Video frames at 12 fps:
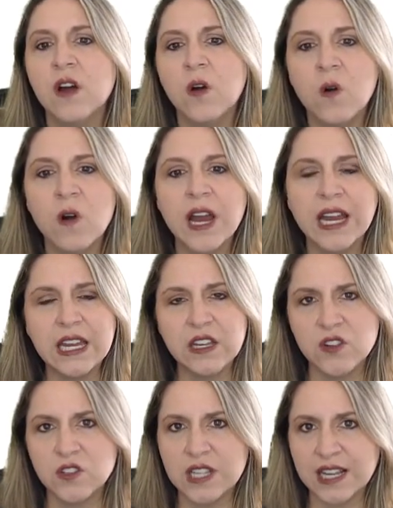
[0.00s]
or I can
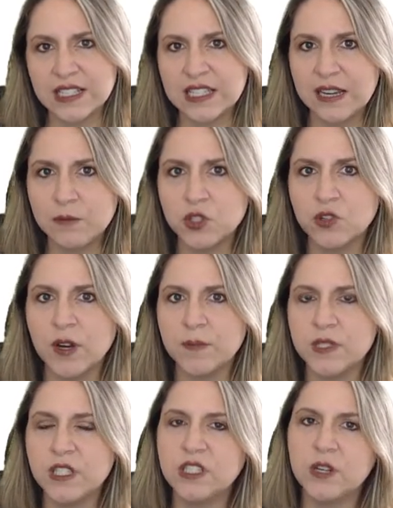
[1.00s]
use that same
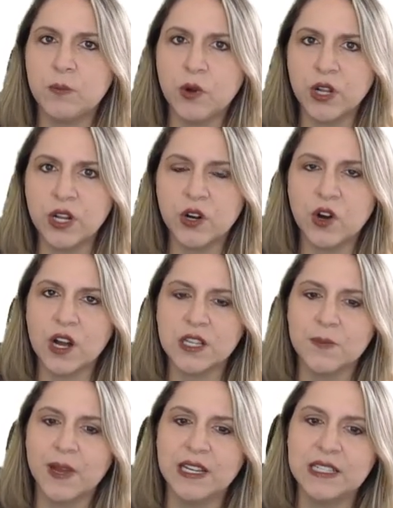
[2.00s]
script to put it
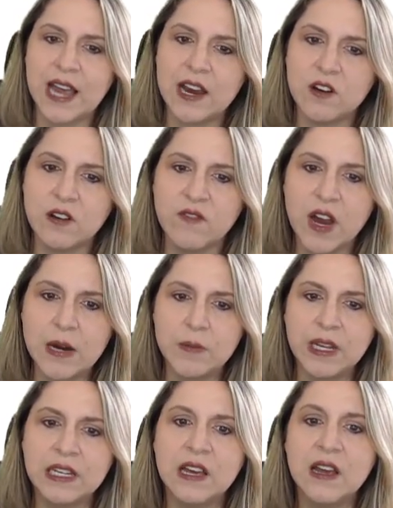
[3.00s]
across my entire
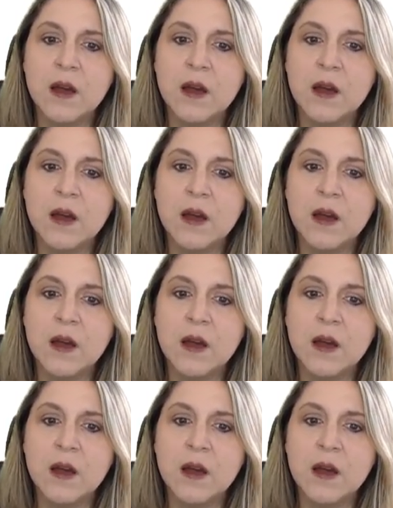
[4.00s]
environment.